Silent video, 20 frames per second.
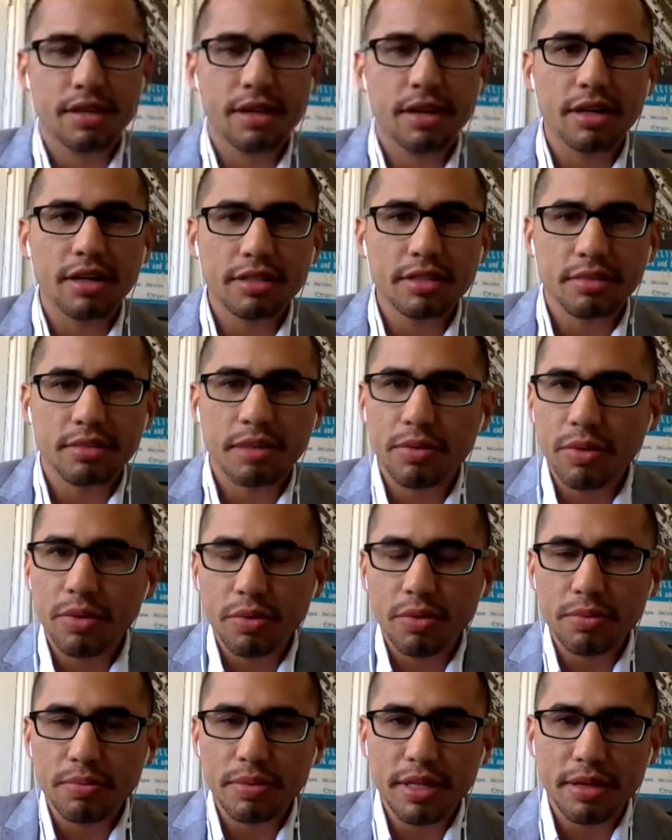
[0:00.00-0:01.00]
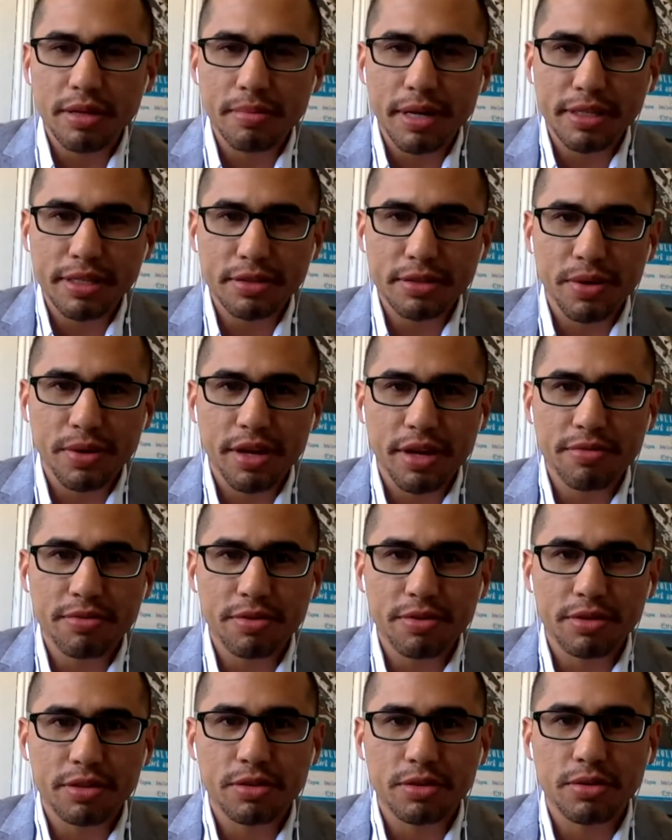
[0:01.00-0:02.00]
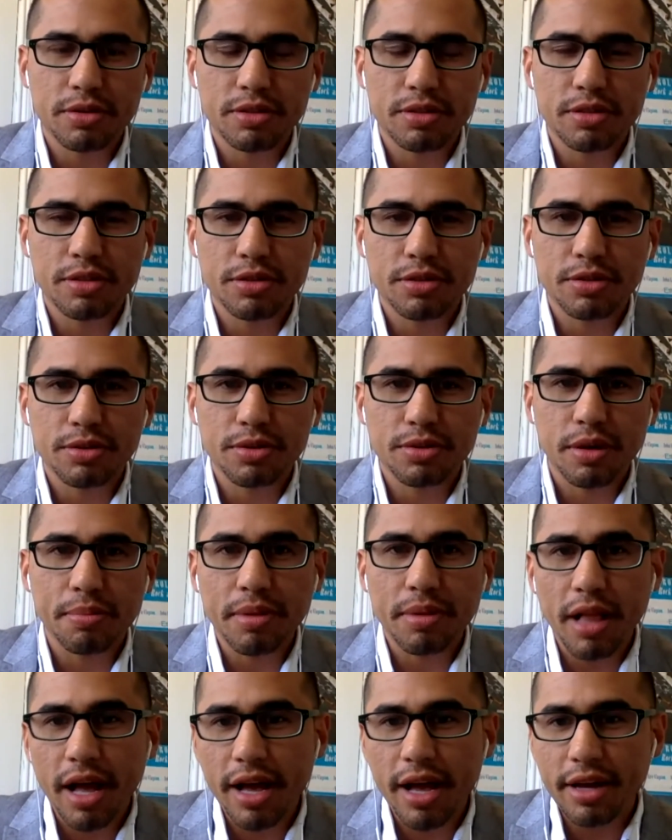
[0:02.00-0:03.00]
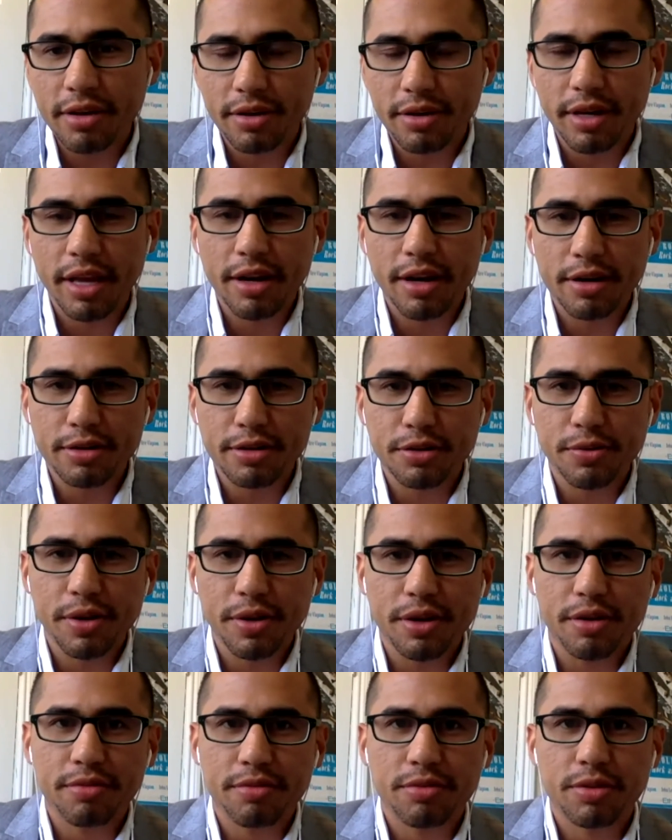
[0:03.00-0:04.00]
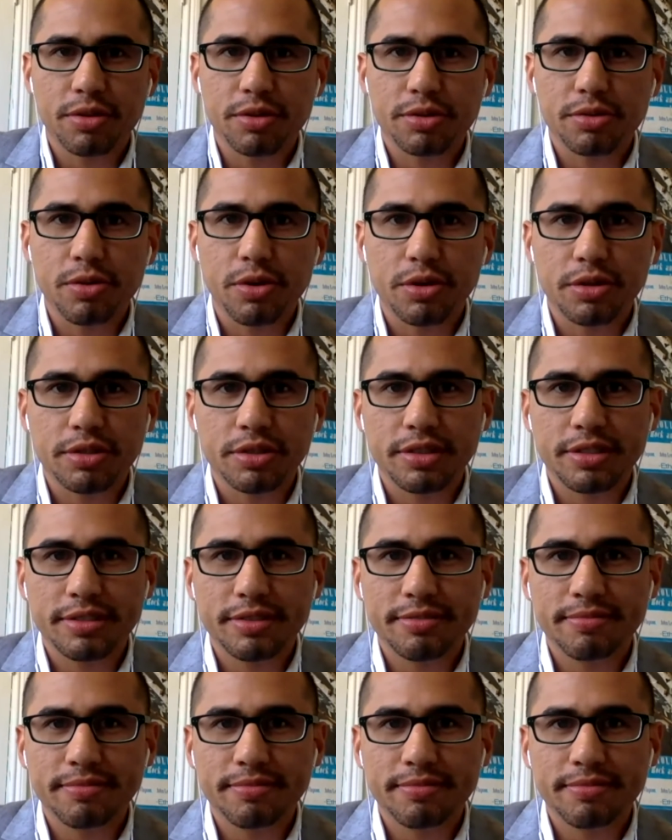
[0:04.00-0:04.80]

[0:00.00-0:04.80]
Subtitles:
Awesome. And what would be the best way for students to apply or get on your radar for those roles?